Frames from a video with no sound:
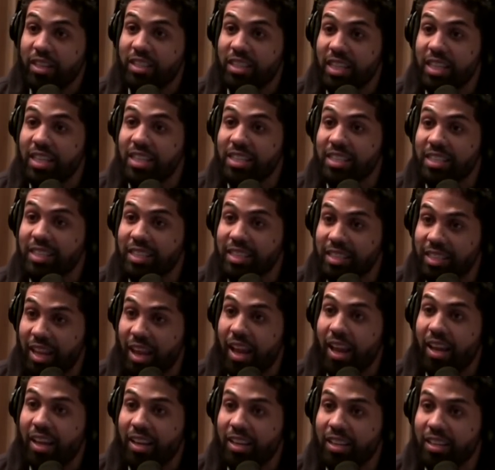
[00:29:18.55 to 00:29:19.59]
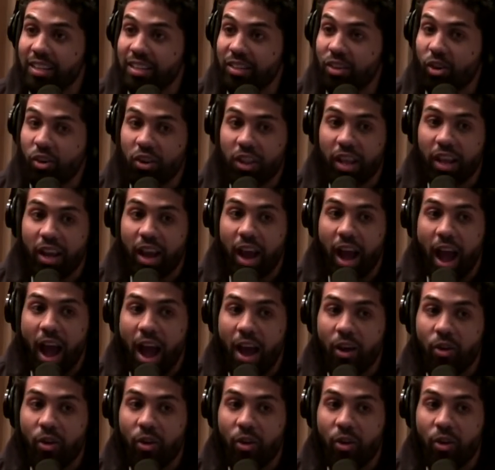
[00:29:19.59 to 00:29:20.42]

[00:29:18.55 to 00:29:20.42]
It's insanity, dog. Like